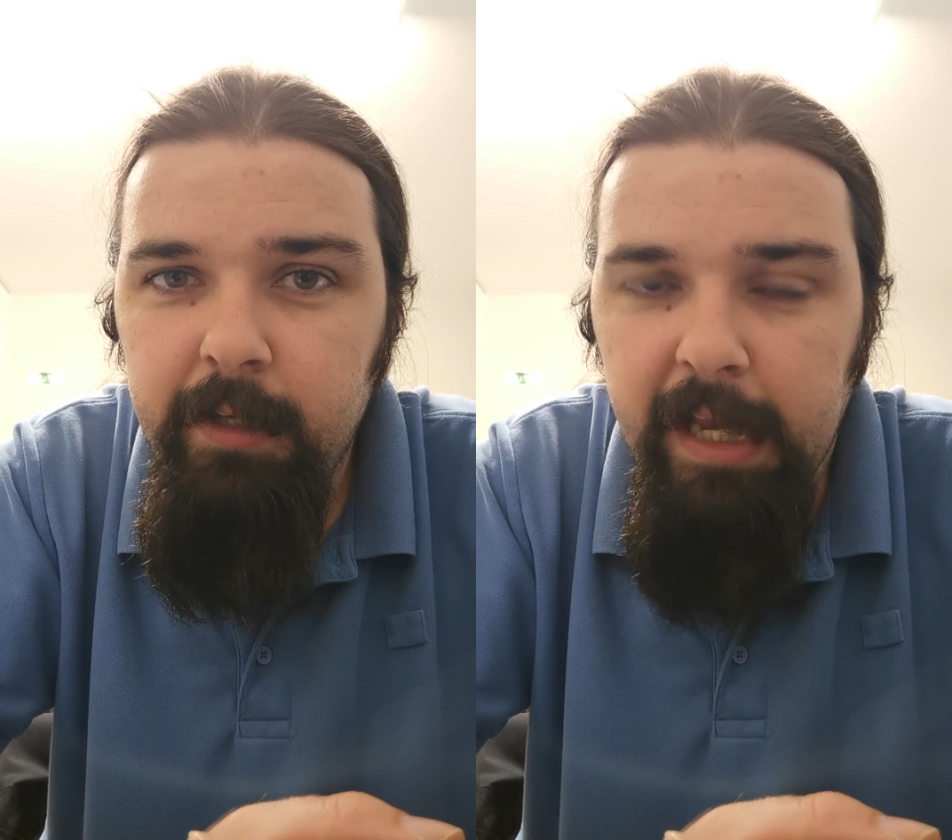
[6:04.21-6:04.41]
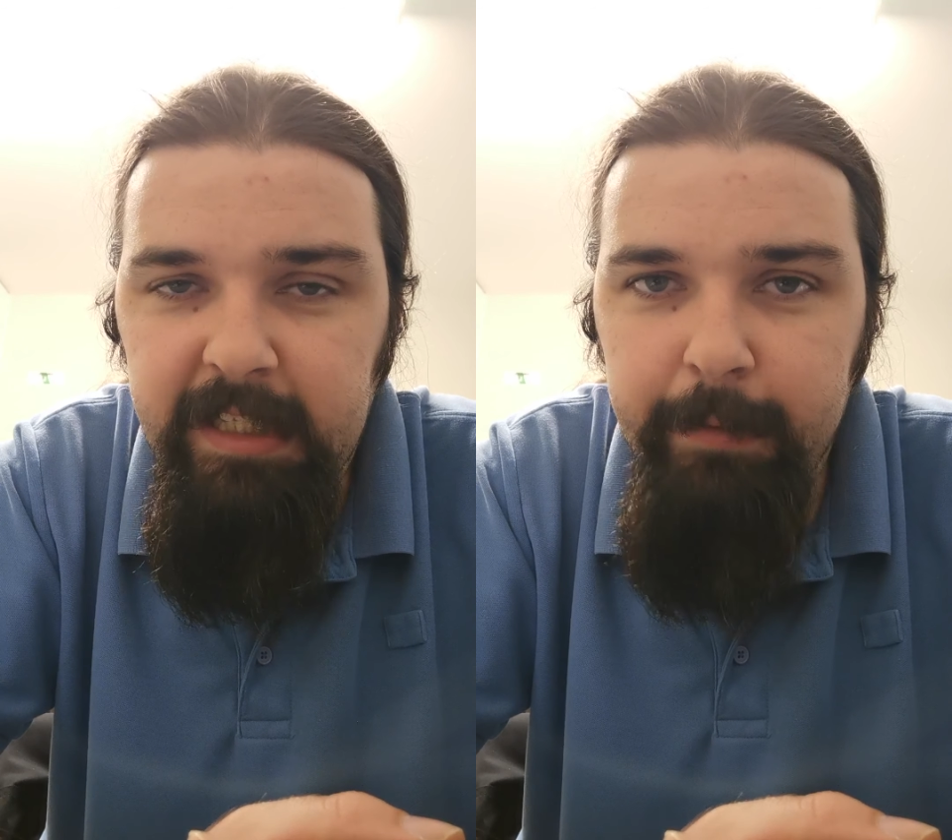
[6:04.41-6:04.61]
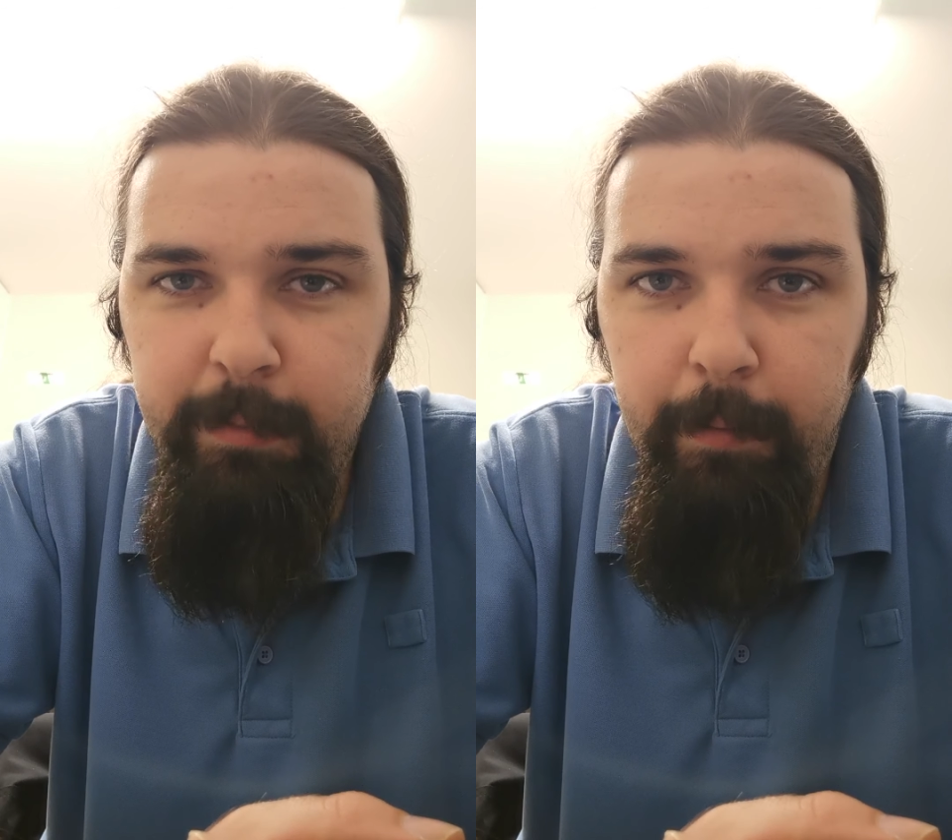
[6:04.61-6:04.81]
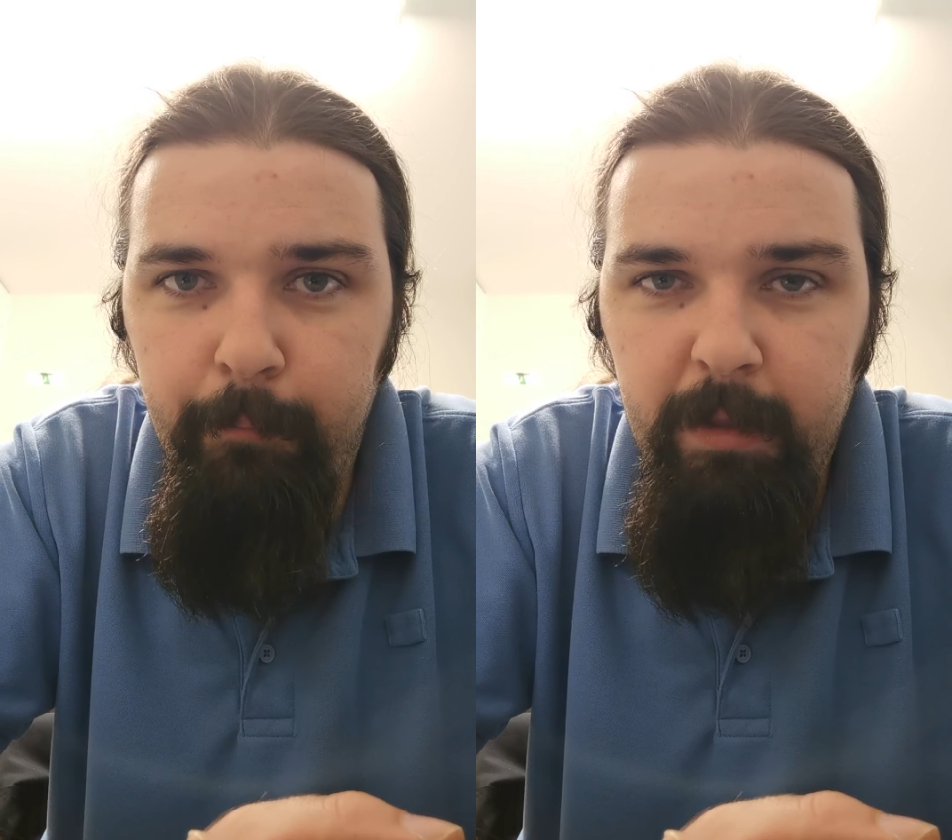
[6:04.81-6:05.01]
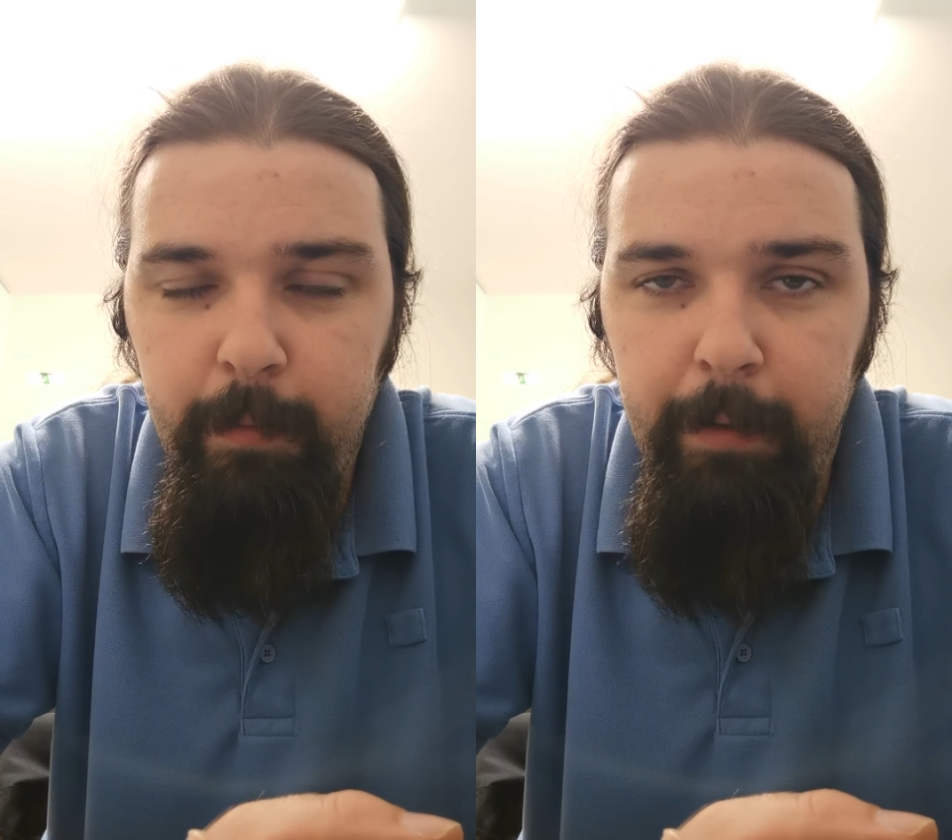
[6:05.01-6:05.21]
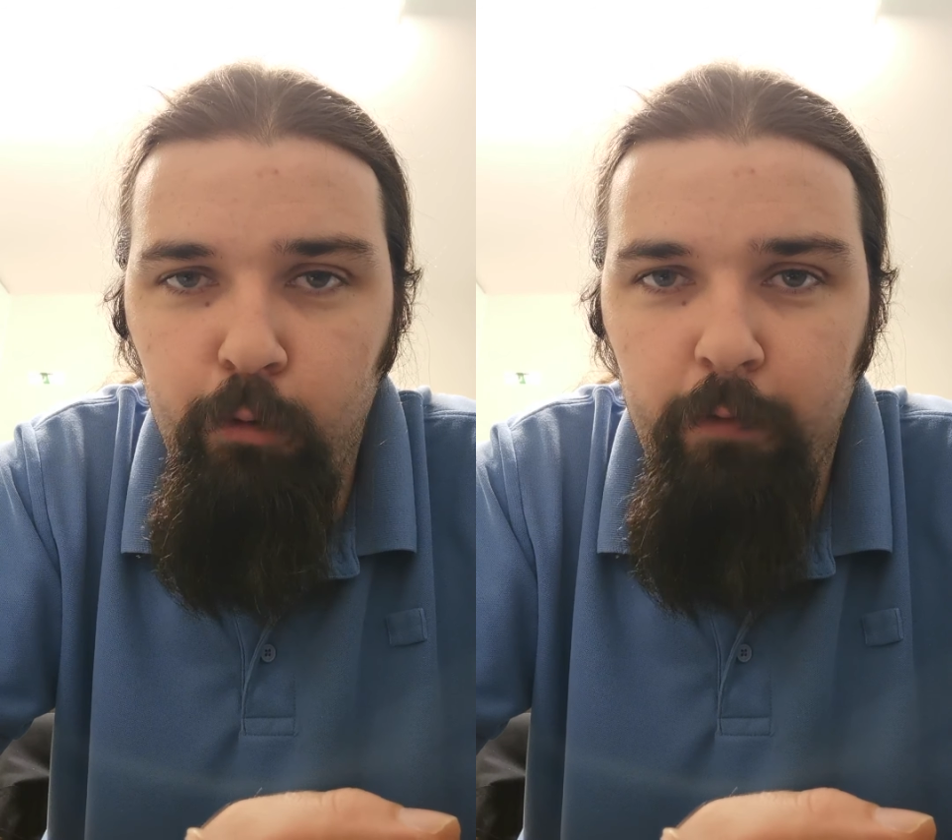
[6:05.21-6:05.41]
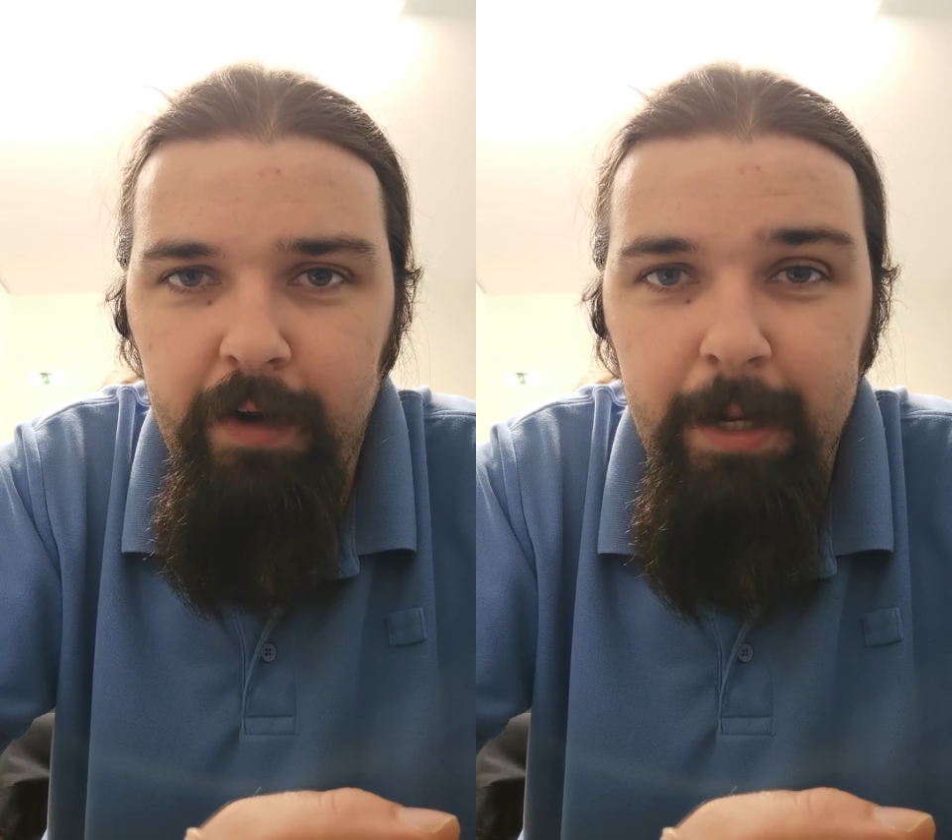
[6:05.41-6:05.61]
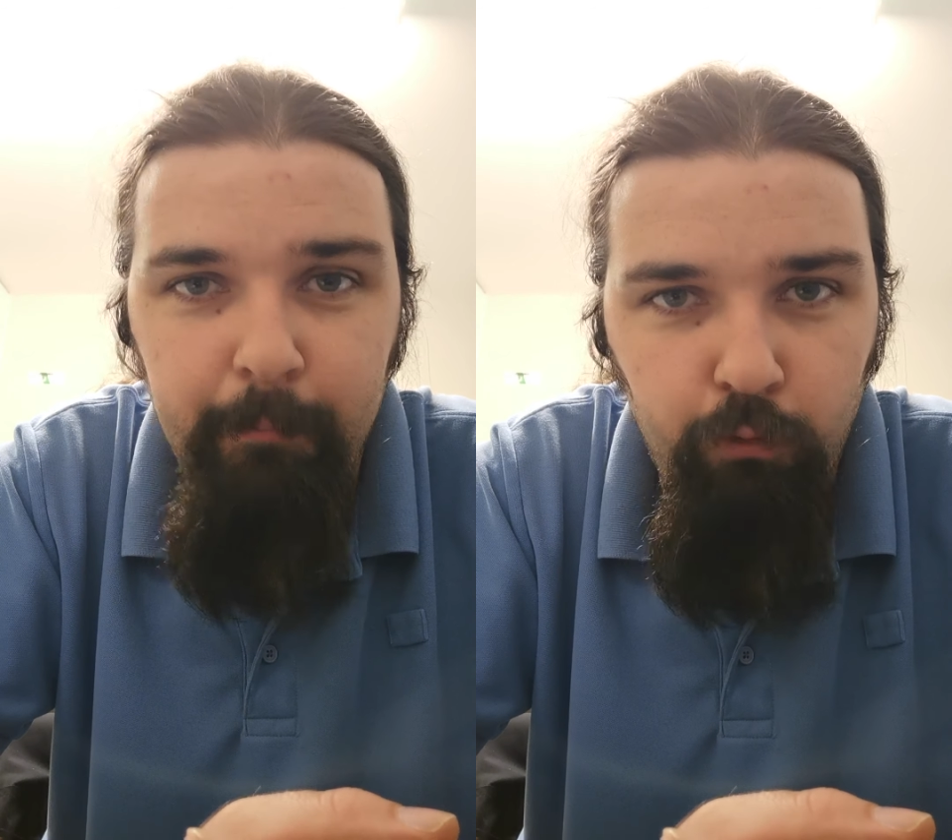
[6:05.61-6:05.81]
He seems to be to be more of
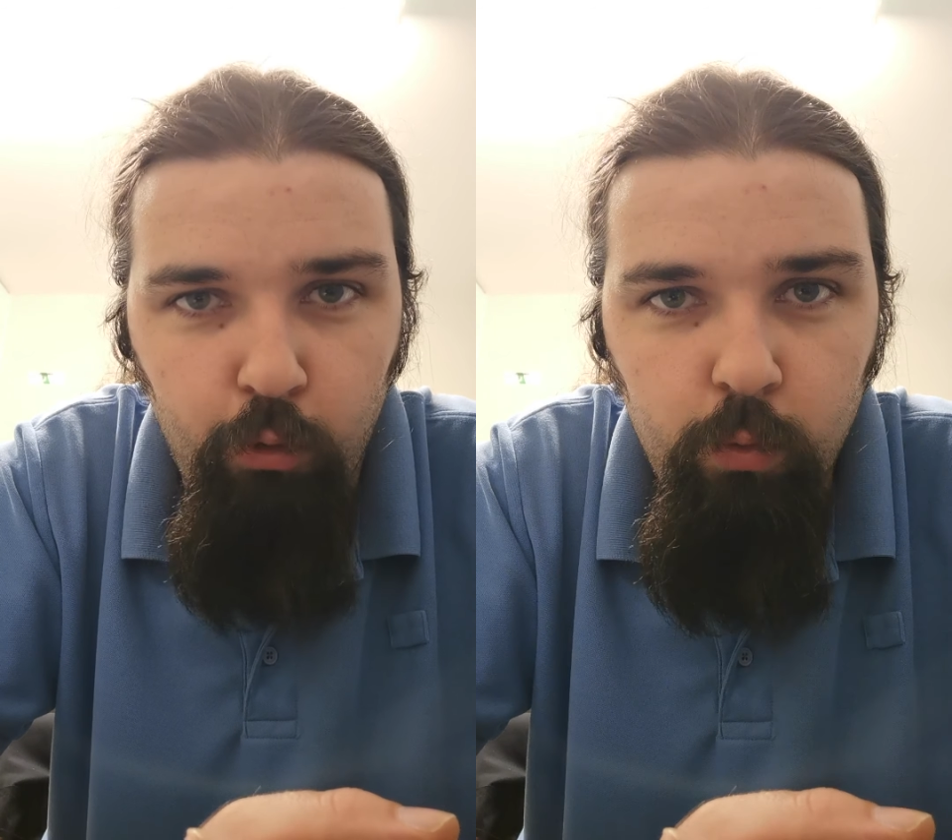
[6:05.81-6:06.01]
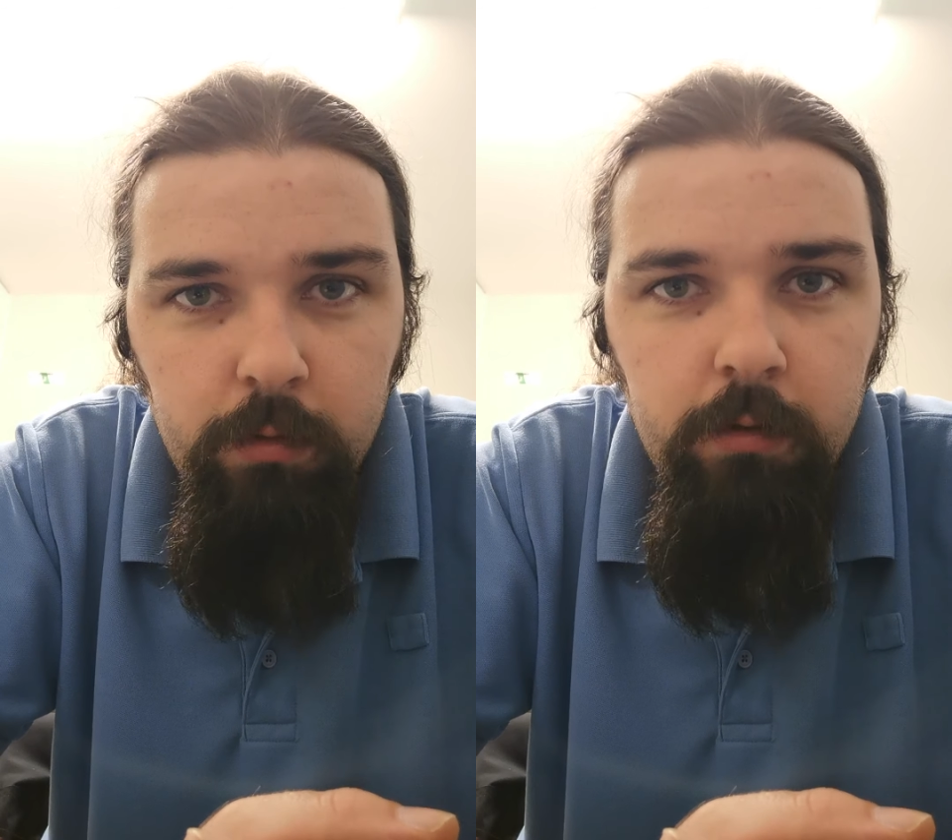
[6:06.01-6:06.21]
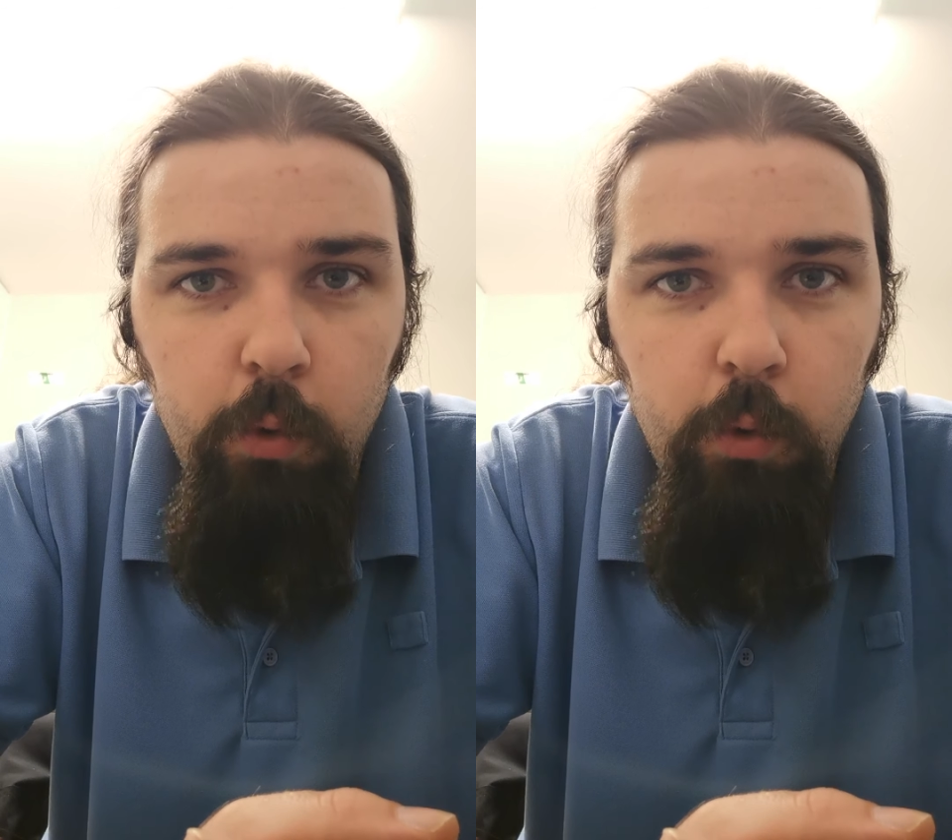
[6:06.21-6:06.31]
a liberal